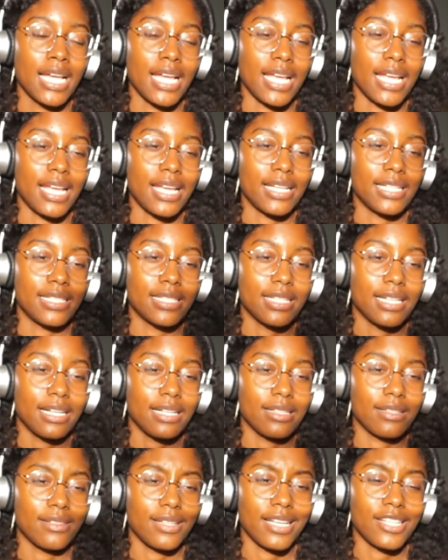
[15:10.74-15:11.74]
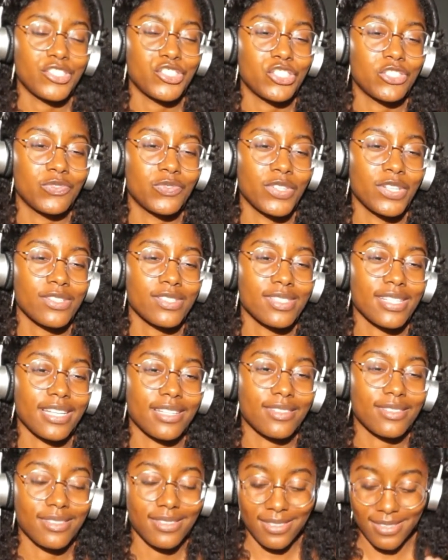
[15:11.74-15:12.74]
And it just feels
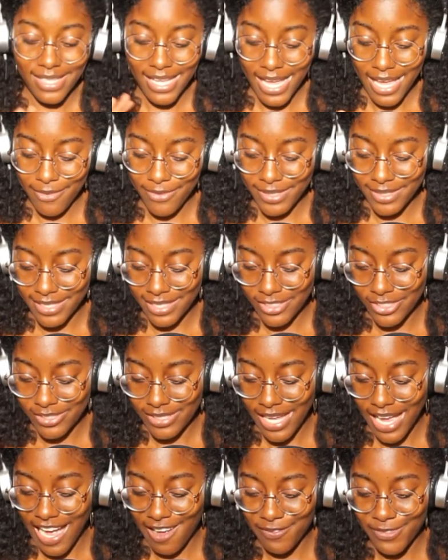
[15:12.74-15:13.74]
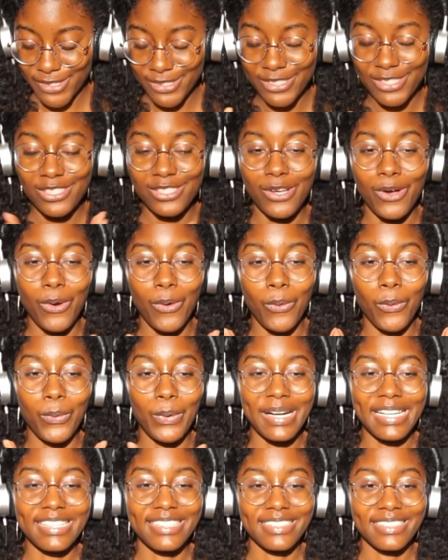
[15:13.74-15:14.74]
like everything just happened so
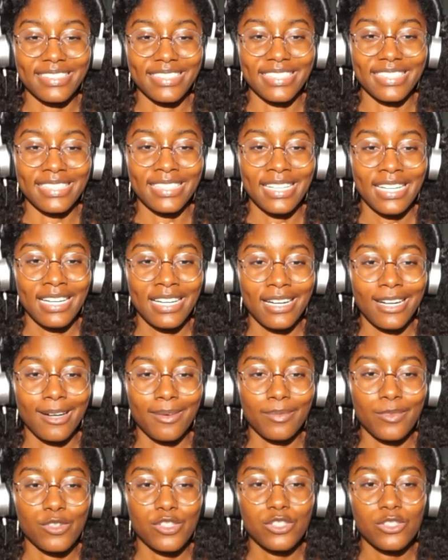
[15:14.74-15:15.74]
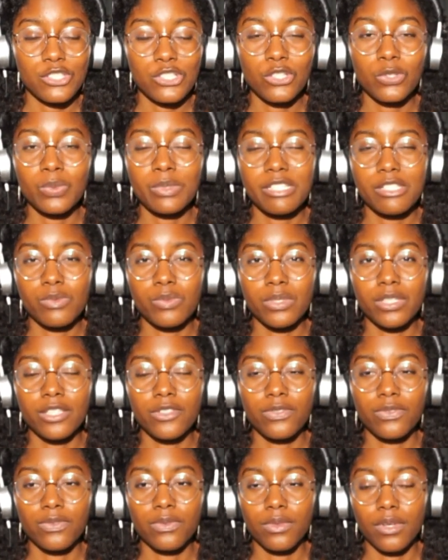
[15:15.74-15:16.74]
quickly. Um, those two weeks really
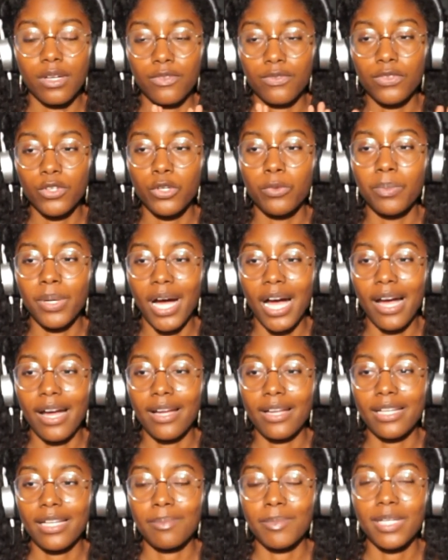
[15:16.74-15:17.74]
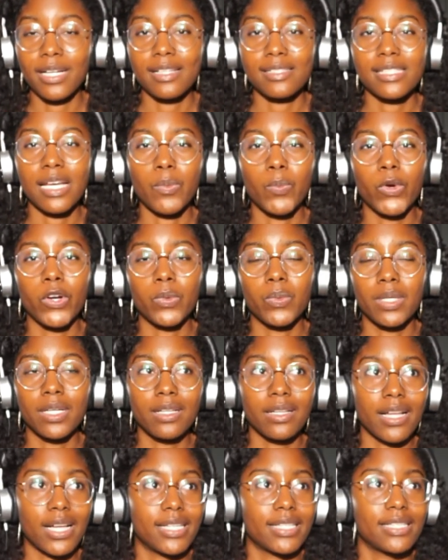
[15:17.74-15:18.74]
f flew by, and because I work with
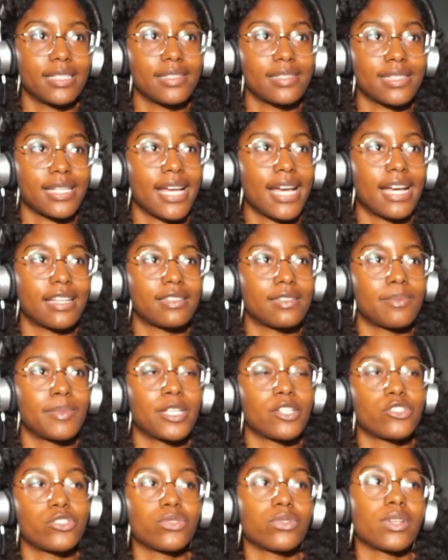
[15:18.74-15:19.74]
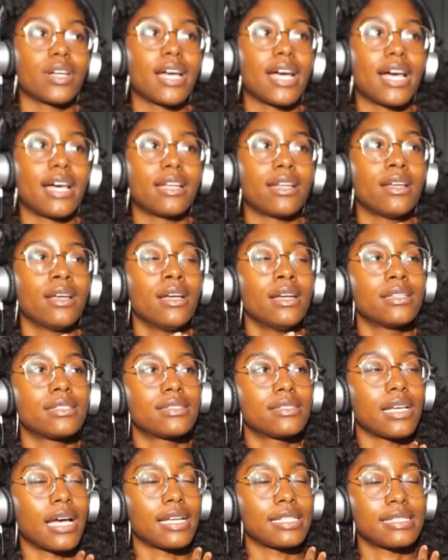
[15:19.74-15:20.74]
clients, I had to make sure I had
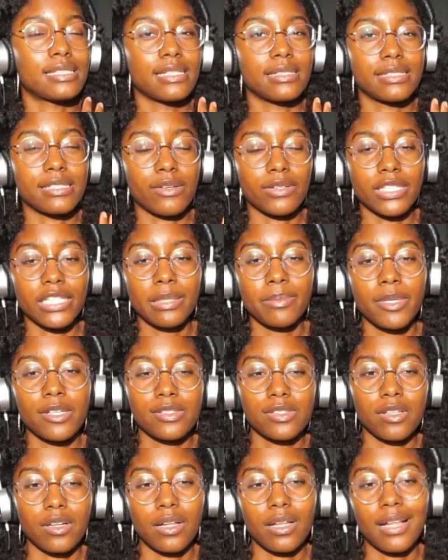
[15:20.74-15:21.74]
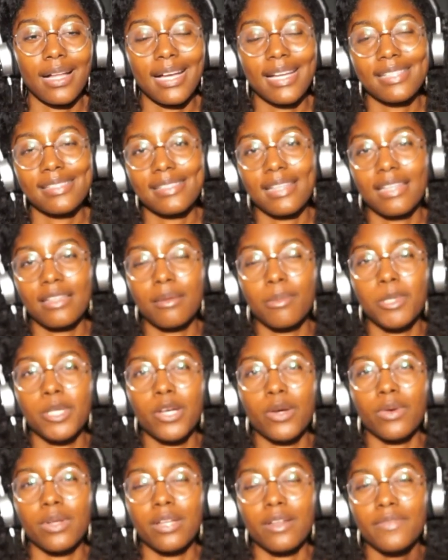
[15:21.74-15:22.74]
I sent out emails to the clients, letting them
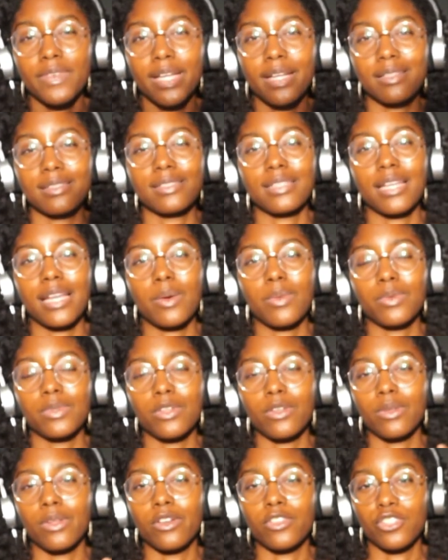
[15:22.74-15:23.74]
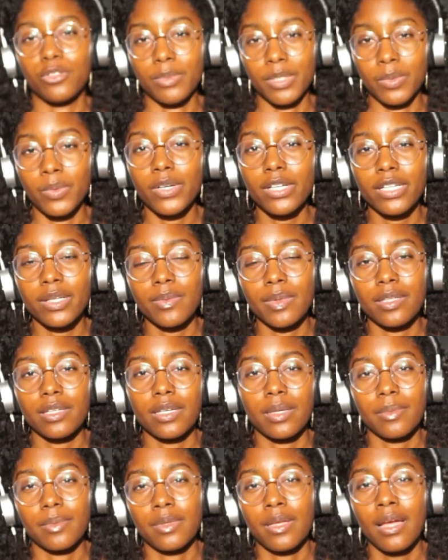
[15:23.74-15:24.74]
know in advance that I will no longer be working with
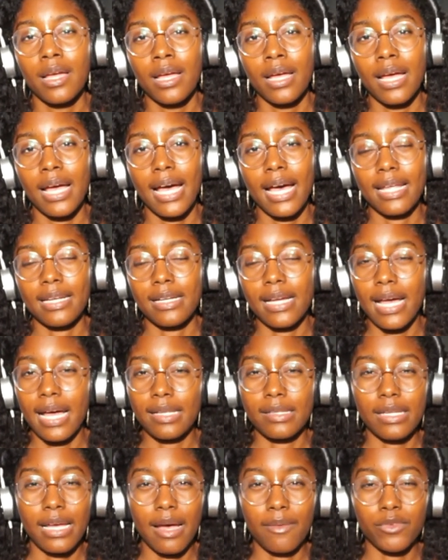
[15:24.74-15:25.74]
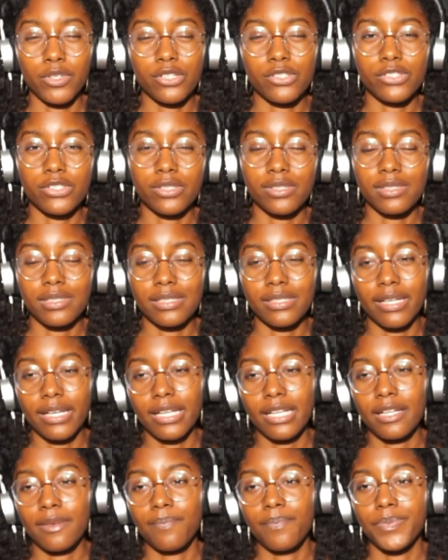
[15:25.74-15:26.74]
them at, at after a certain
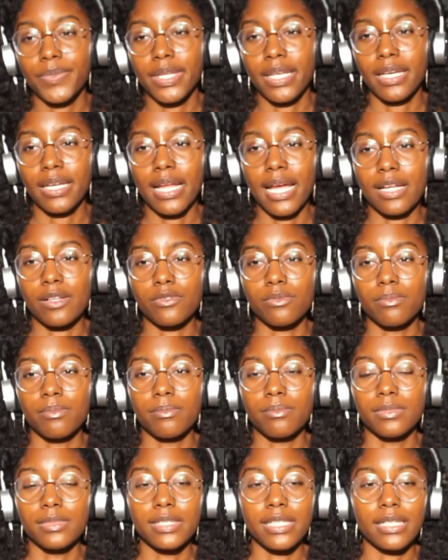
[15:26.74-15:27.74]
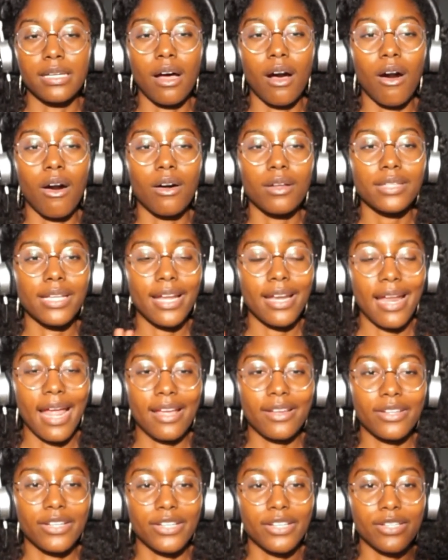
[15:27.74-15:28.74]
date, and I did all that
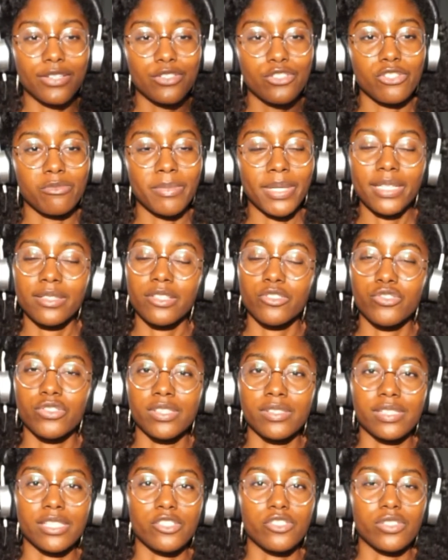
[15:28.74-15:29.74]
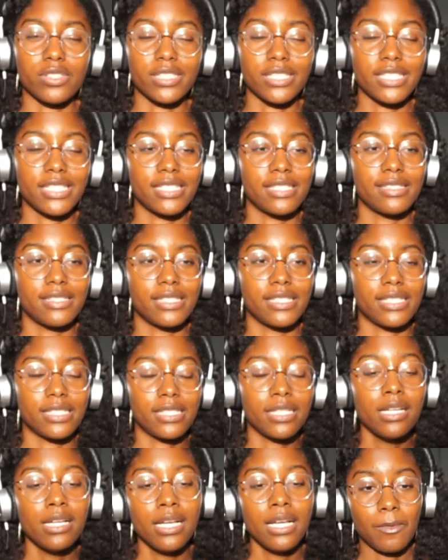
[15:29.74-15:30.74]
I could to make the transition
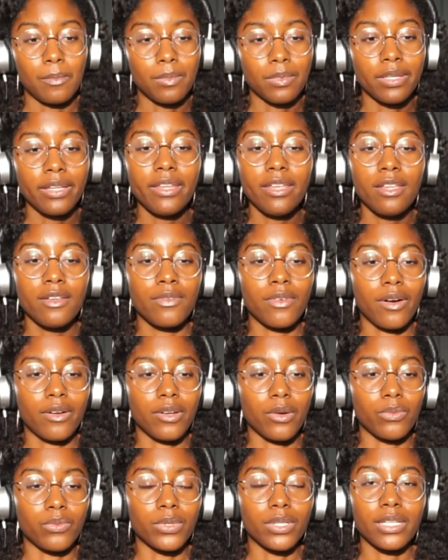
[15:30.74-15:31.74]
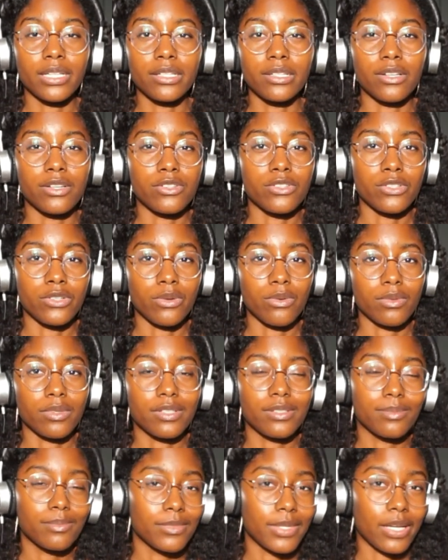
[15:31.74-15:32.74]
easy. Um, leave on a really good
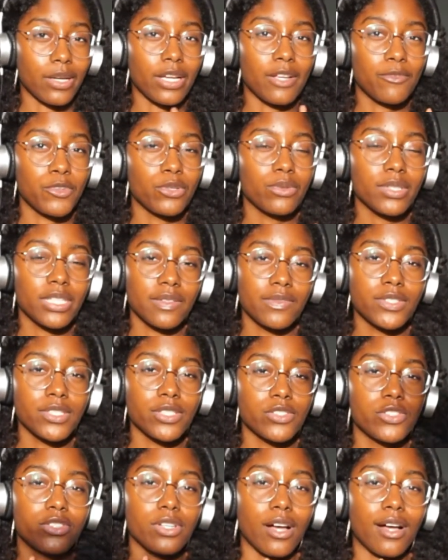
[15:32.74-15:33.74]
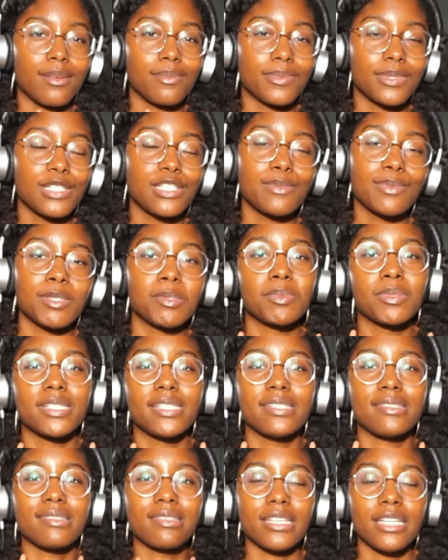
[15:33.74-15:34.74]
note. Like, if you're leaving your job, please, please,
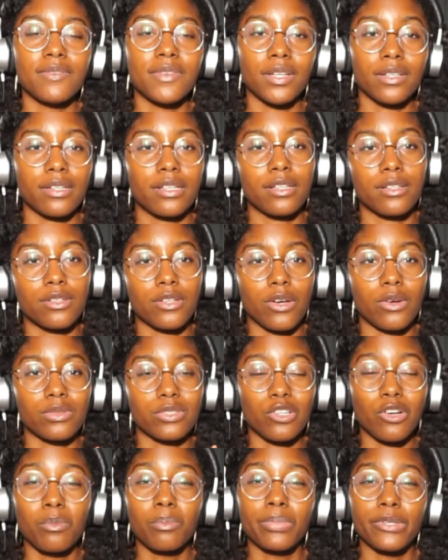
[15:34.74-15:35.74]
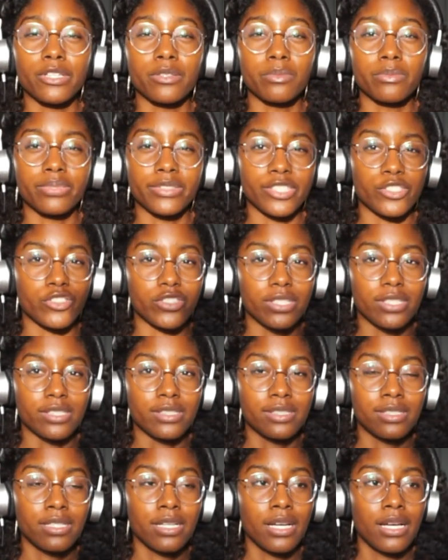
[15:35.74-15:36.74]
please leave on a good note. Don't burn
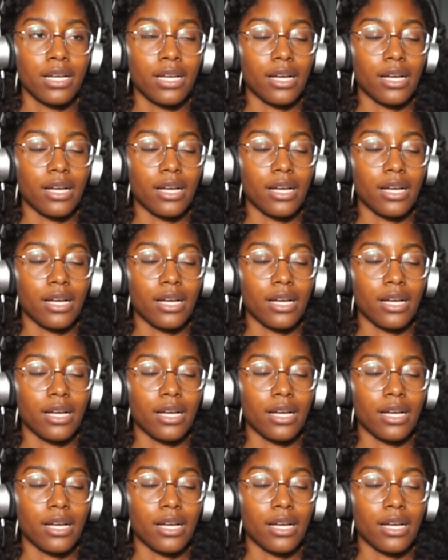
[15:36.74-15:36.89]
bridges.